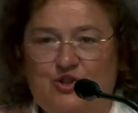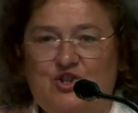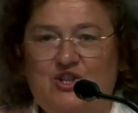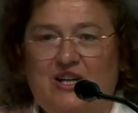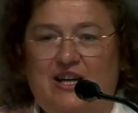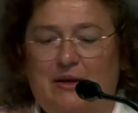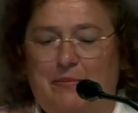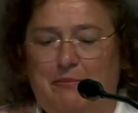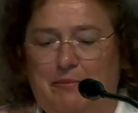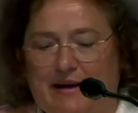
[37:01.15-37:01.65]
it's
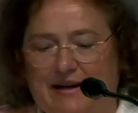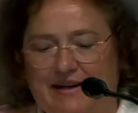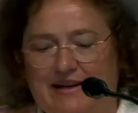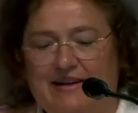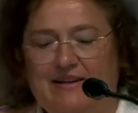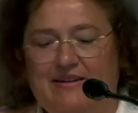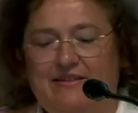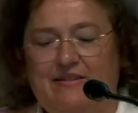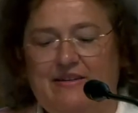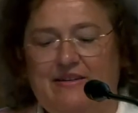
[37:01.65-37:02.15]
obvious that
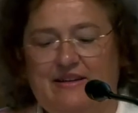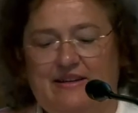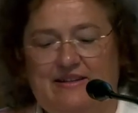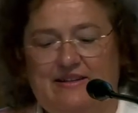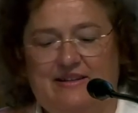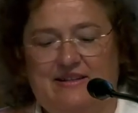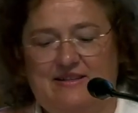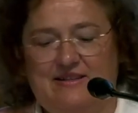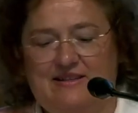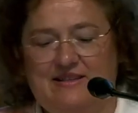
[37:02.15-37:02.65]
Stein
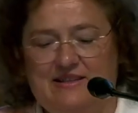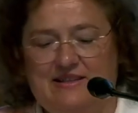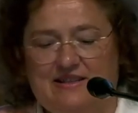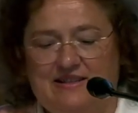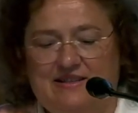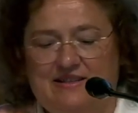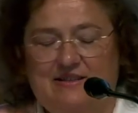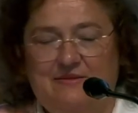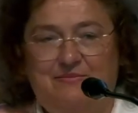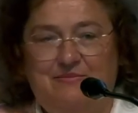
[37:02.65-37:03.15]
was also
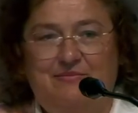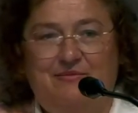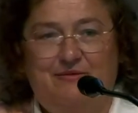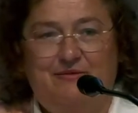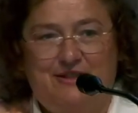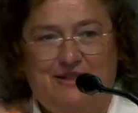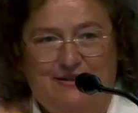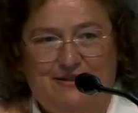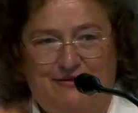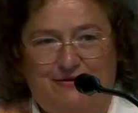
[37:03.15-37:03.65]
interested in the
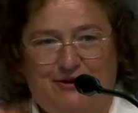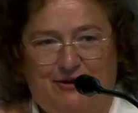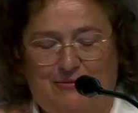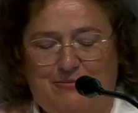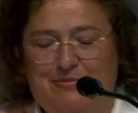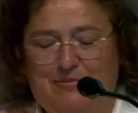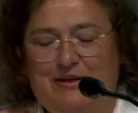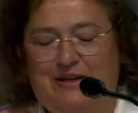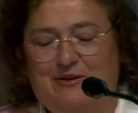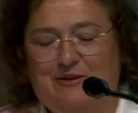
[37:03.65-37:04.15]
rebels
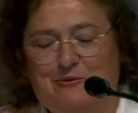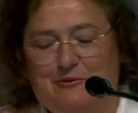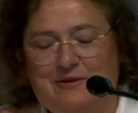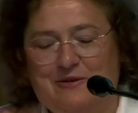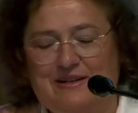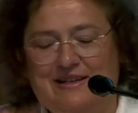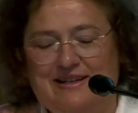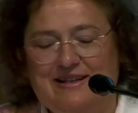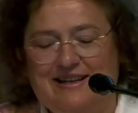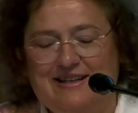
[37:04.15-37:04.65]
of
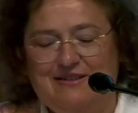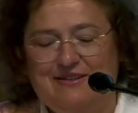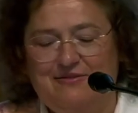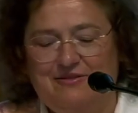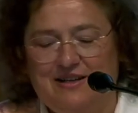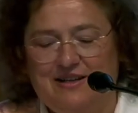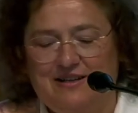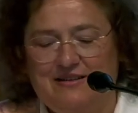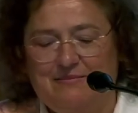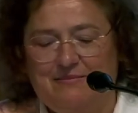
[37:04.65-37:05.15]
pedagogy.
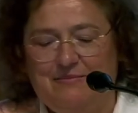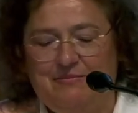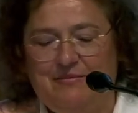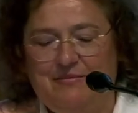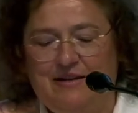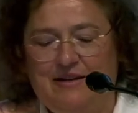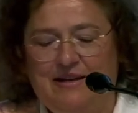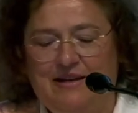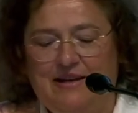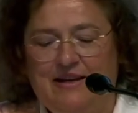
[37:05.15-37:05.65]

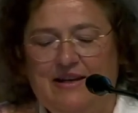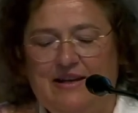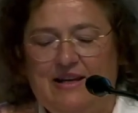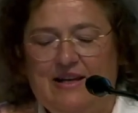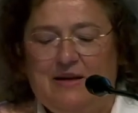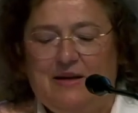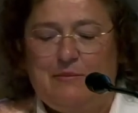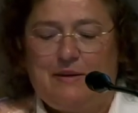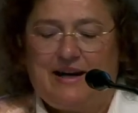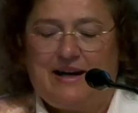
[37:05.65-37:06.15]

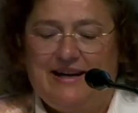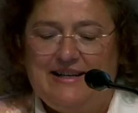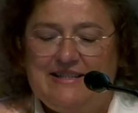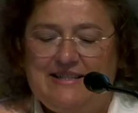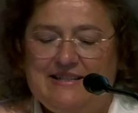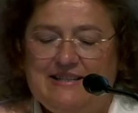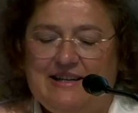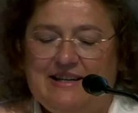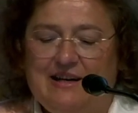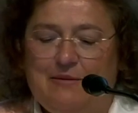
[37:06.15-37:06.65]
During her
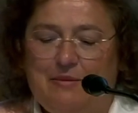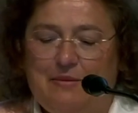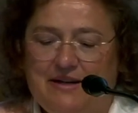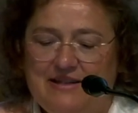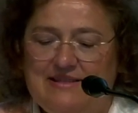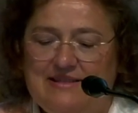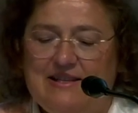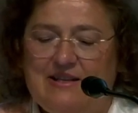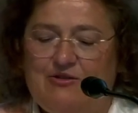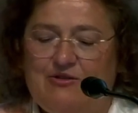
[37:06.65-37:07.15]
studies
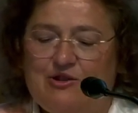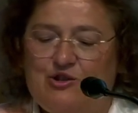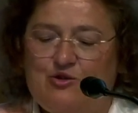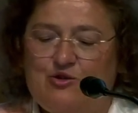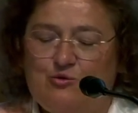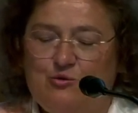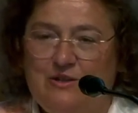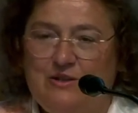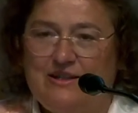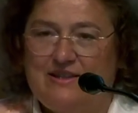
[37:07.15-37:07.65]
in
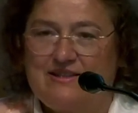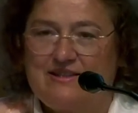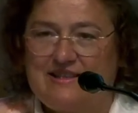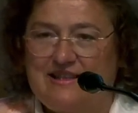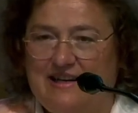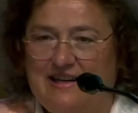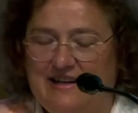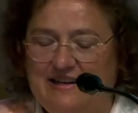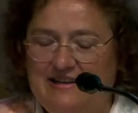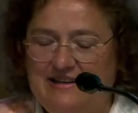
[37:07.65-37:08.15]
Breslau,
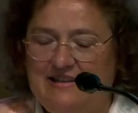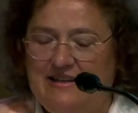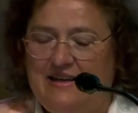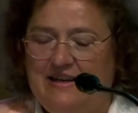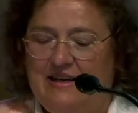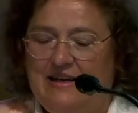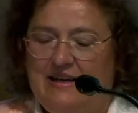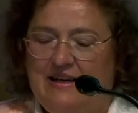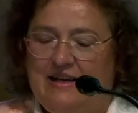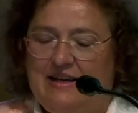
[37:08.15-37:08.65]

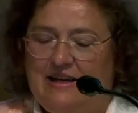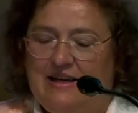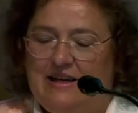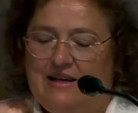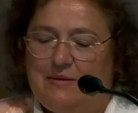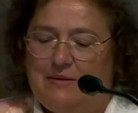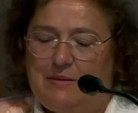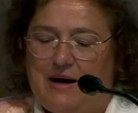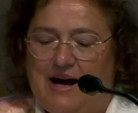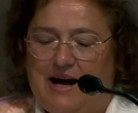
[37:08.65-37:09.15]

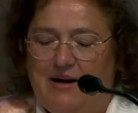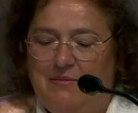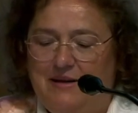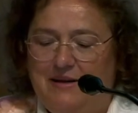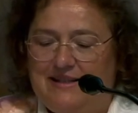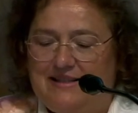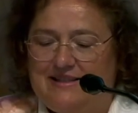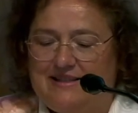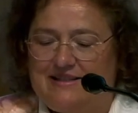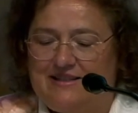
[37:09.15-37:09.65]

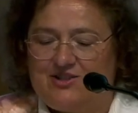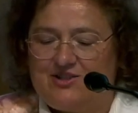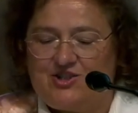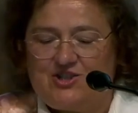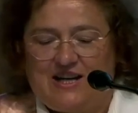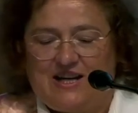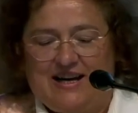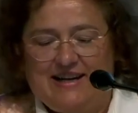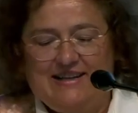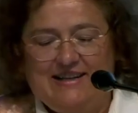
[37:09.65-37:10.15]
Stein
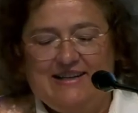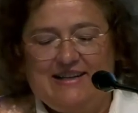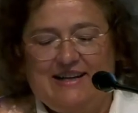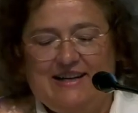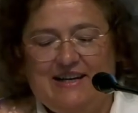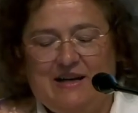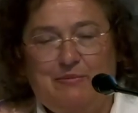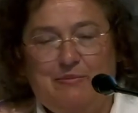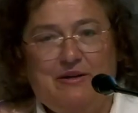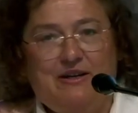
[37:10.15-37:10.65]
worked
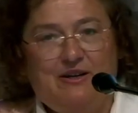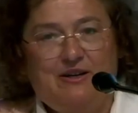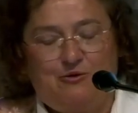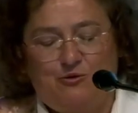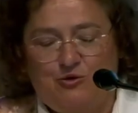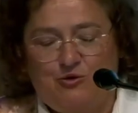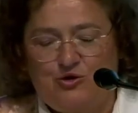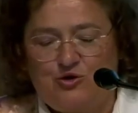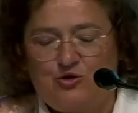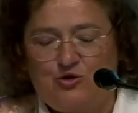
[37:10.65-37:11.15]
in a
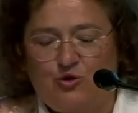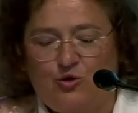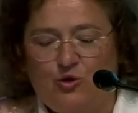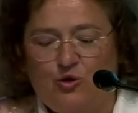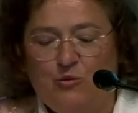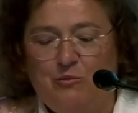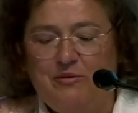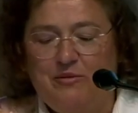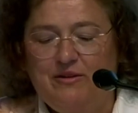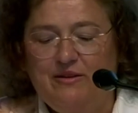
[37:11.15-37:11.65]

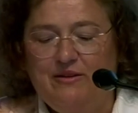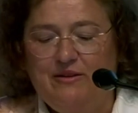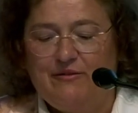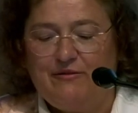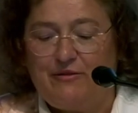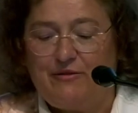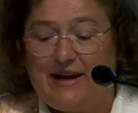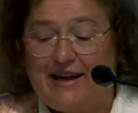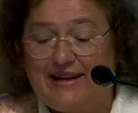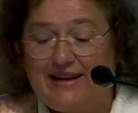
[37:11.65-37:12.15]
pedagogical group
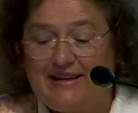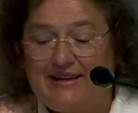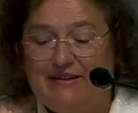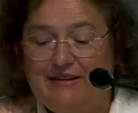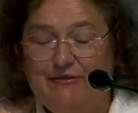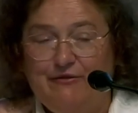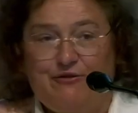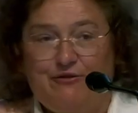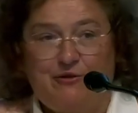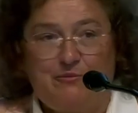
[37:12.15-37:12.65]
on
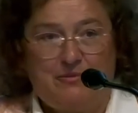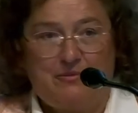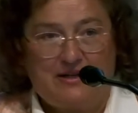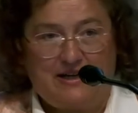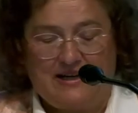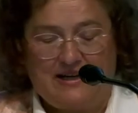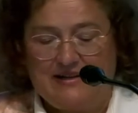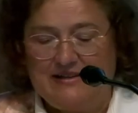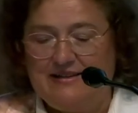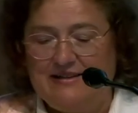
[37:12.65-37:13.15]
the works
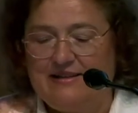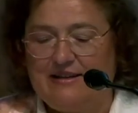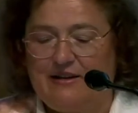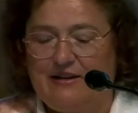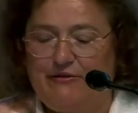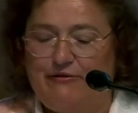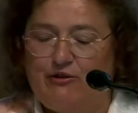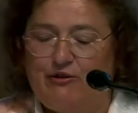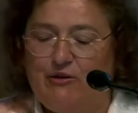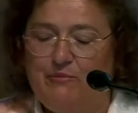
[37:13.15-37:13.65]
of
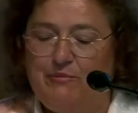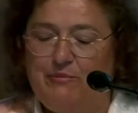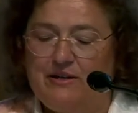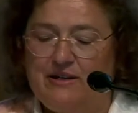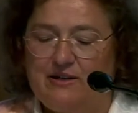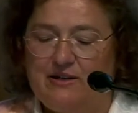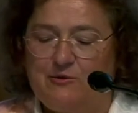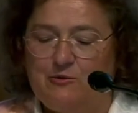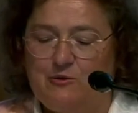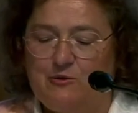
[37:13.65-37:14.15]
well-known
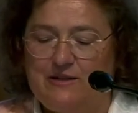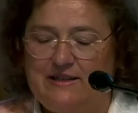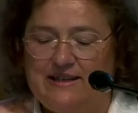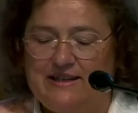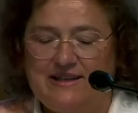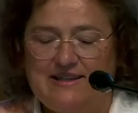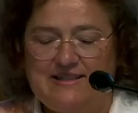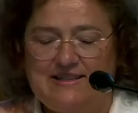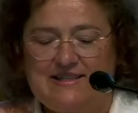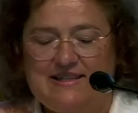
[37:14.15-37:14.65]
reformist
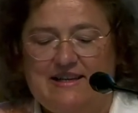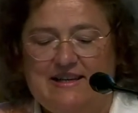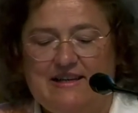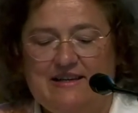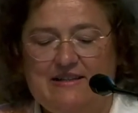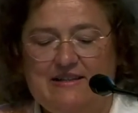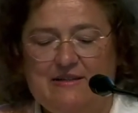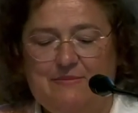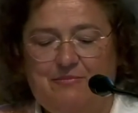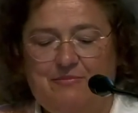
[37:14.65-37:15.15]
pedagogues of
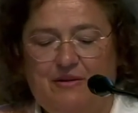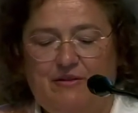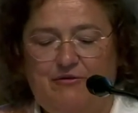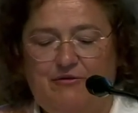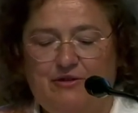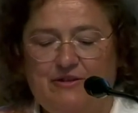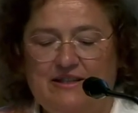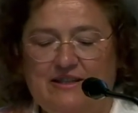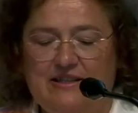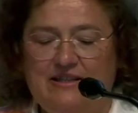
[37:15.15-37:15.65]
her
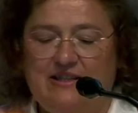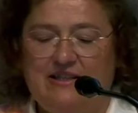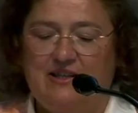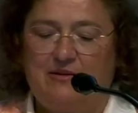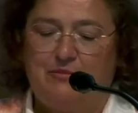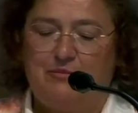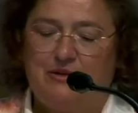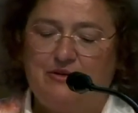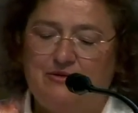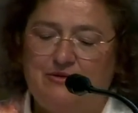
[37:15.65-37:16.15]
time, who
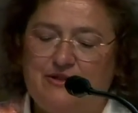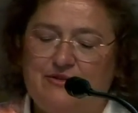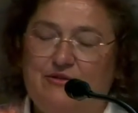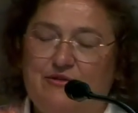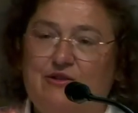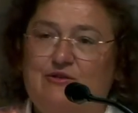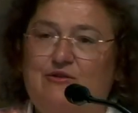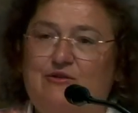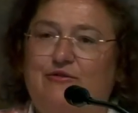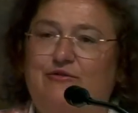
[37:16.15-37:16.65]
would later
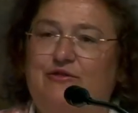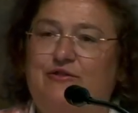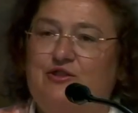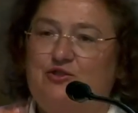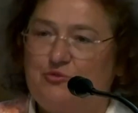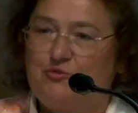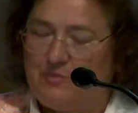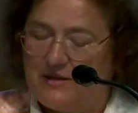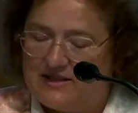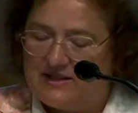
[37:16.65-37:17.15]
influence her
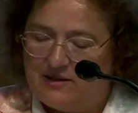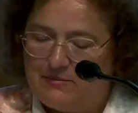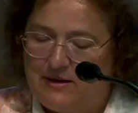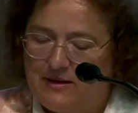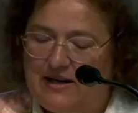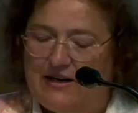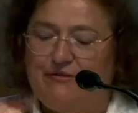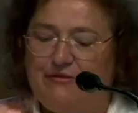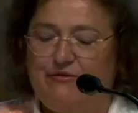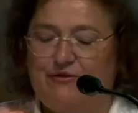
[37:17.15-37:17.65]

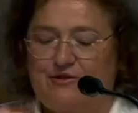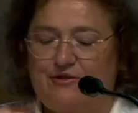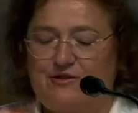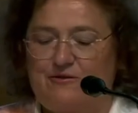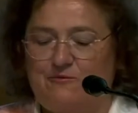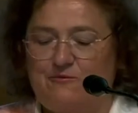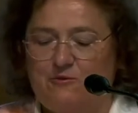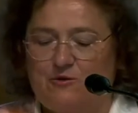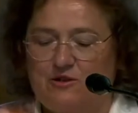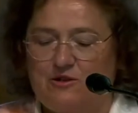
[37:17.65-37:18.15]
educational
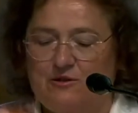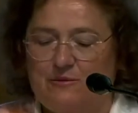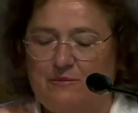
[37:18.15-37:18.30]
philosophy.